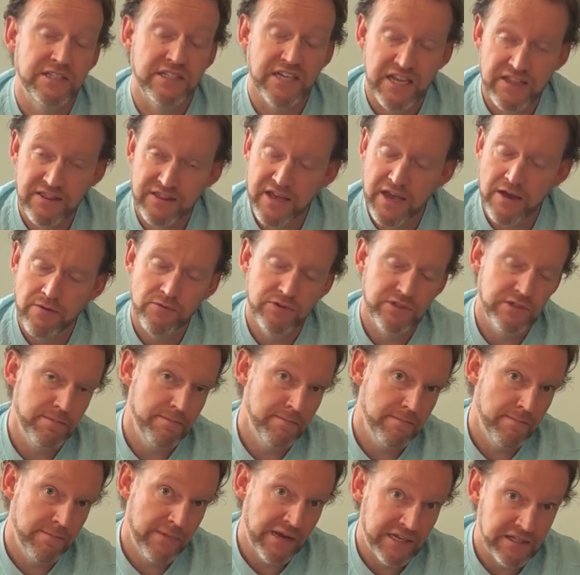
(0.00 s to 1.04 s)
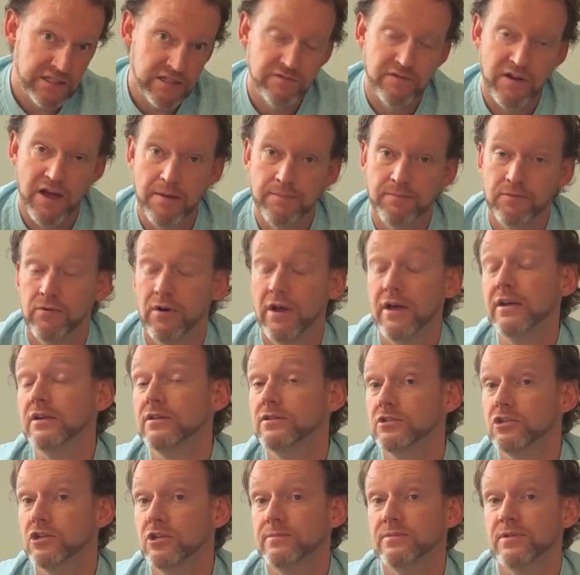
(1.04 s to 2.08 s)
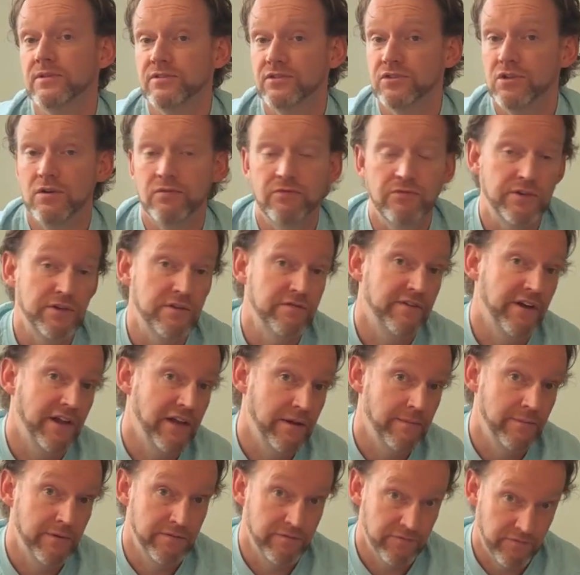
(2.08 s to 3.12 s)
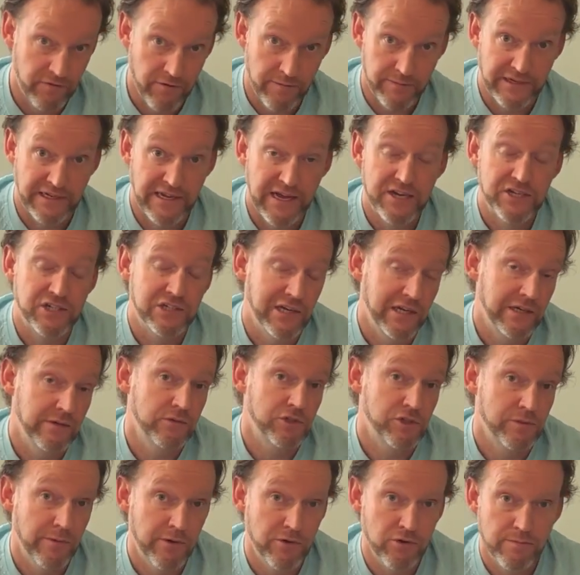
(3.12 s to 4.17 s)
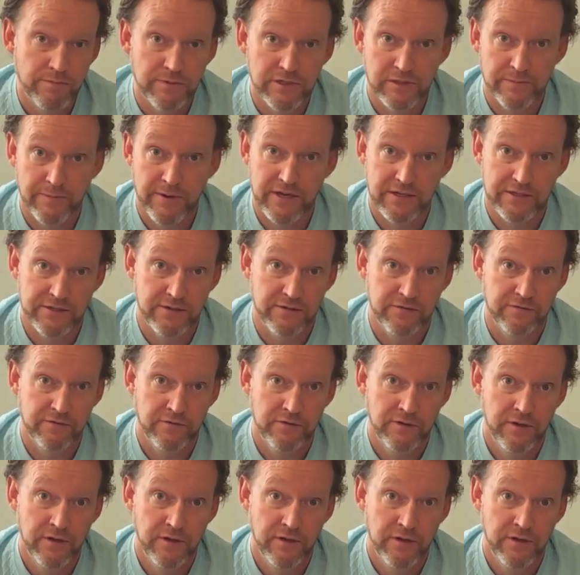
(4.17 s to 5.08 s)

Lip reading: and that was a massive upgrade in terms of software development from a large language model perspective.